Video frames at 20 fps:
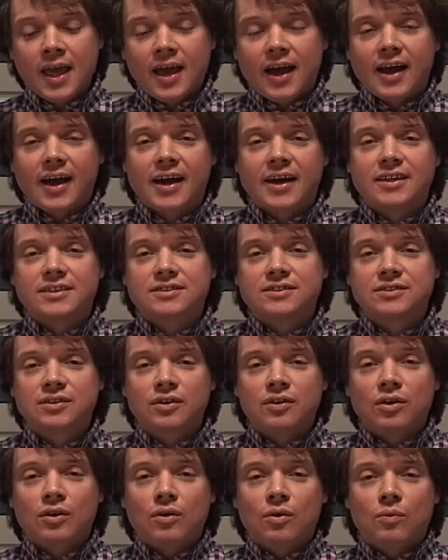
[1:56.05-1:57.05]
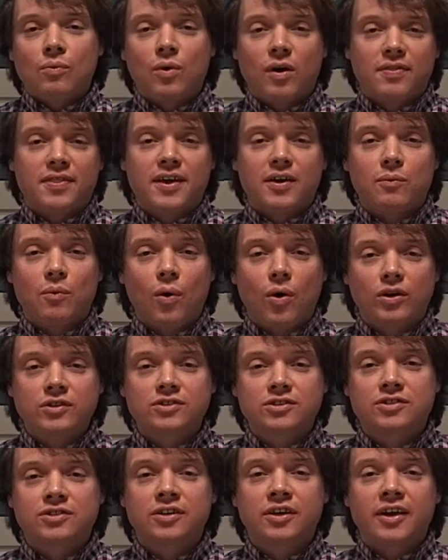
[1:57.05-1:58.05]
And what they
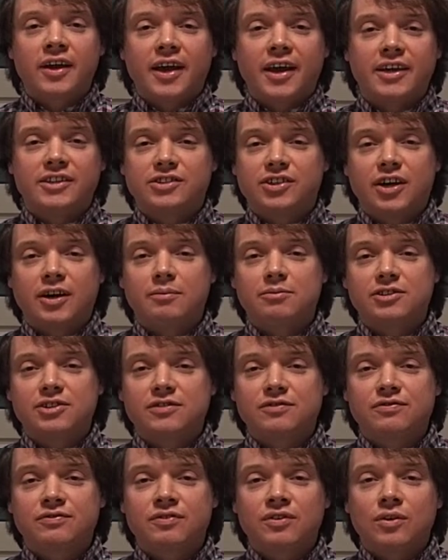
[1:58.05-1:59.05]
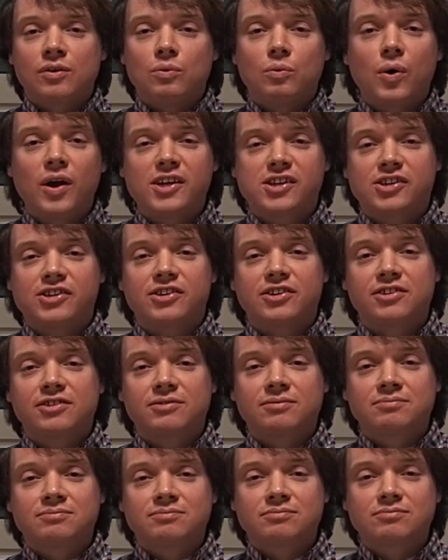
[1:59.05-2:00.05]
want in terms of wishes.
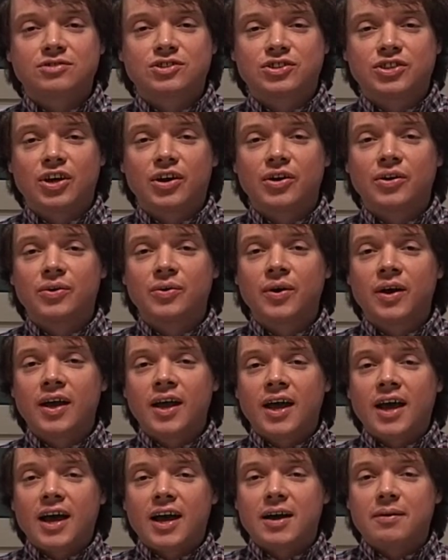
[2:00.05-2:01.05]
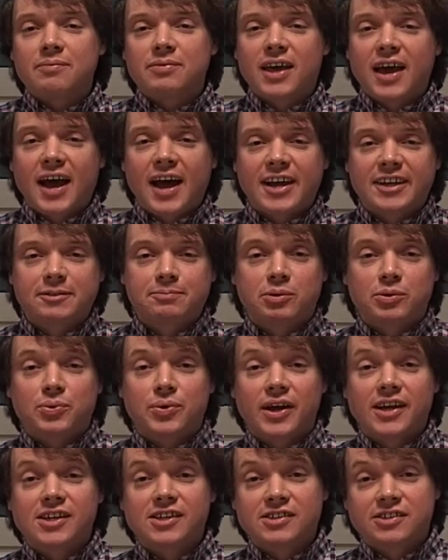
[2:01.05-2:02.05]
So their
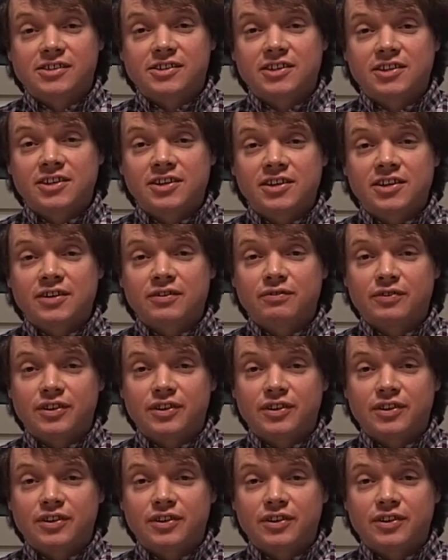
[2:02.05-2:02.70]
aspirations for